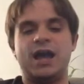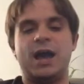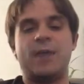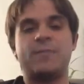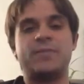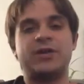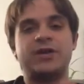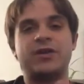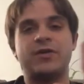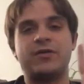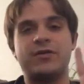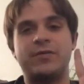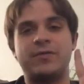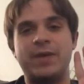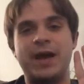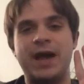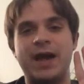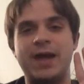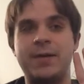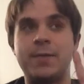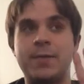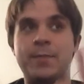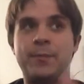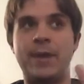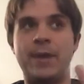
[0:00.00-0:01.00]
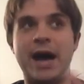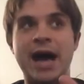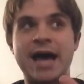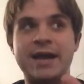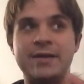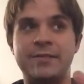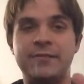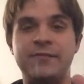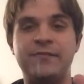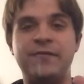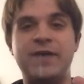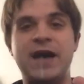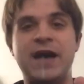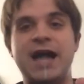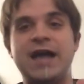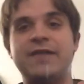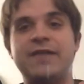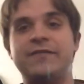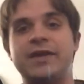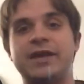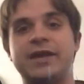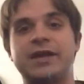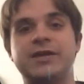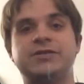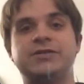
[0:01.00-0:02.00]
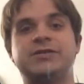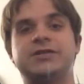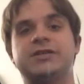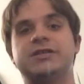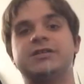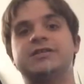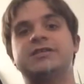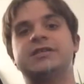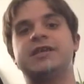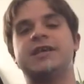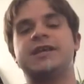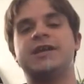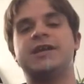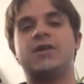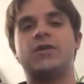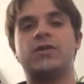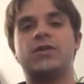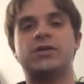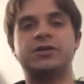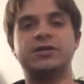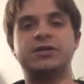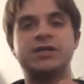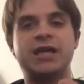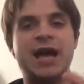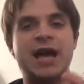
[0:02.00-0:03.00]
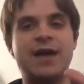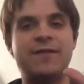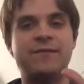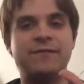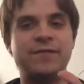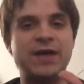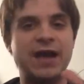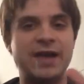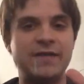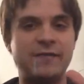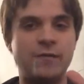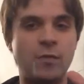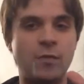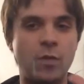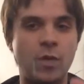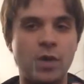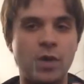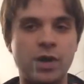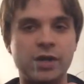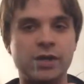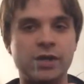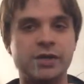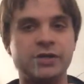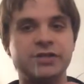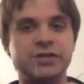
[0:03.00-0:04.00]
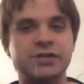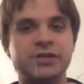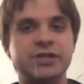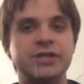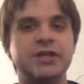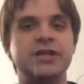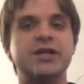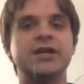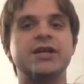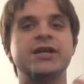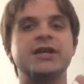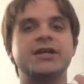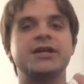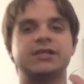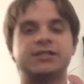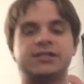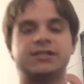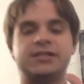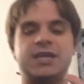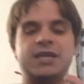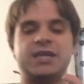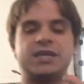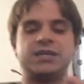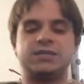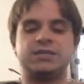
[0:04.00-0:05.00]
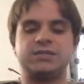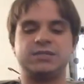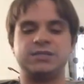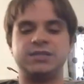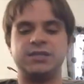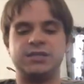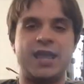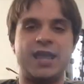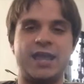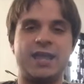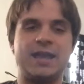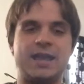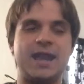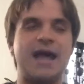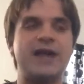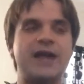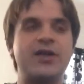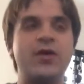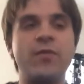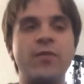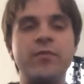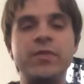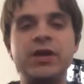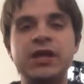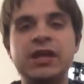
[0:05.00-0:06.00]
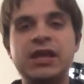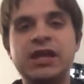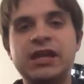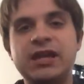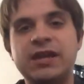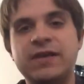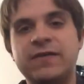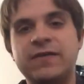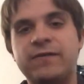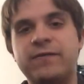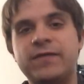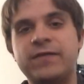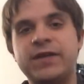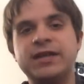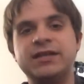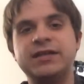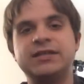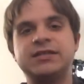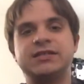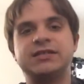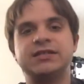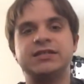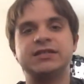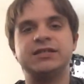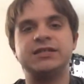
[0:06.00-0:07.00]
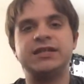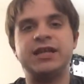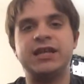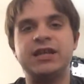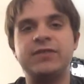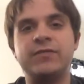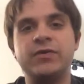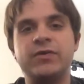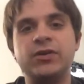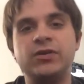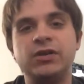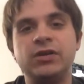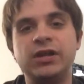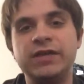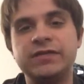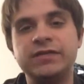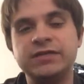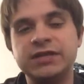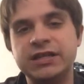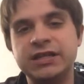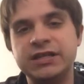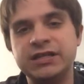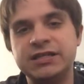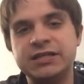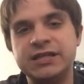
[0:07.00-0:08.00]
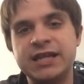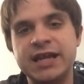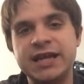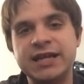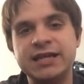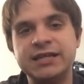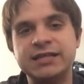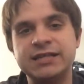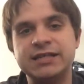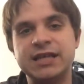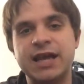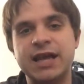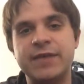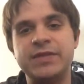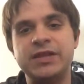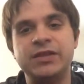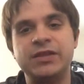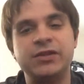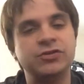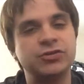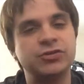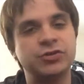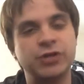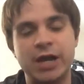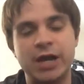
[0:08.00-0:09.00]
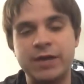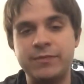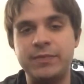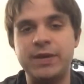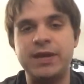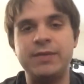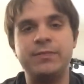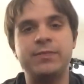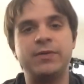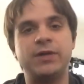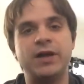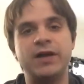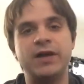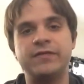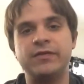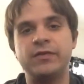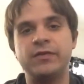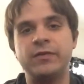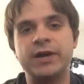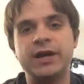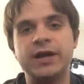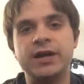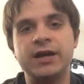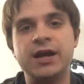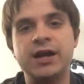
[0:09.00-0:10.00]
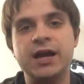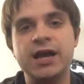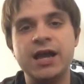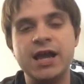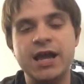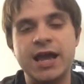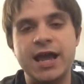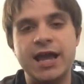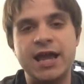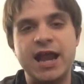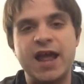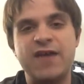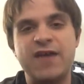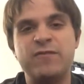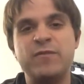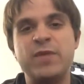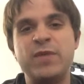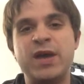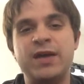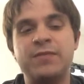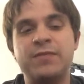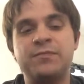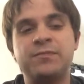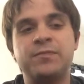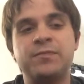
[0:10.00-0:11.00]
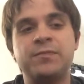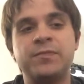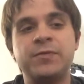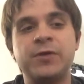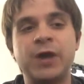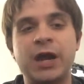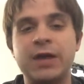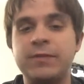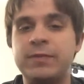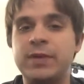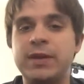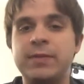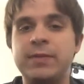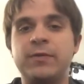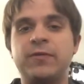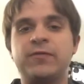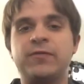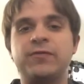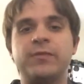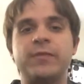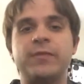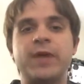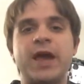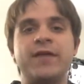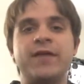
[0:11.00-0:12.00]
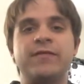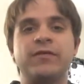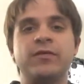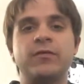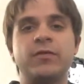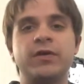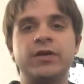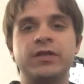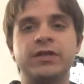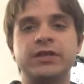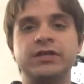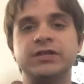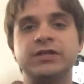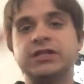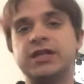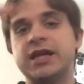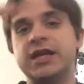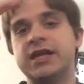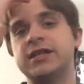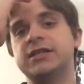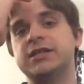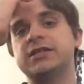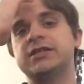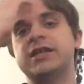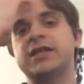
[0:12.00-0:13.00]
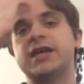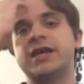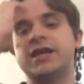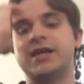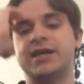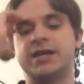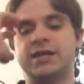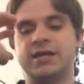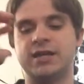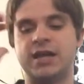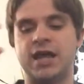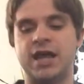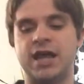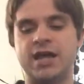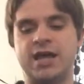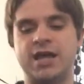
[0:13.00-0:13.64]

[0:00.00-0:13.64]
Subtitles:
I'm going to go to my bottom 5, I guess you could say, or top 5 worst states. And I don't mean any offense to anyone who lives in these states. I mean, there's great people everywhere, and I've met great people from every one of these states, and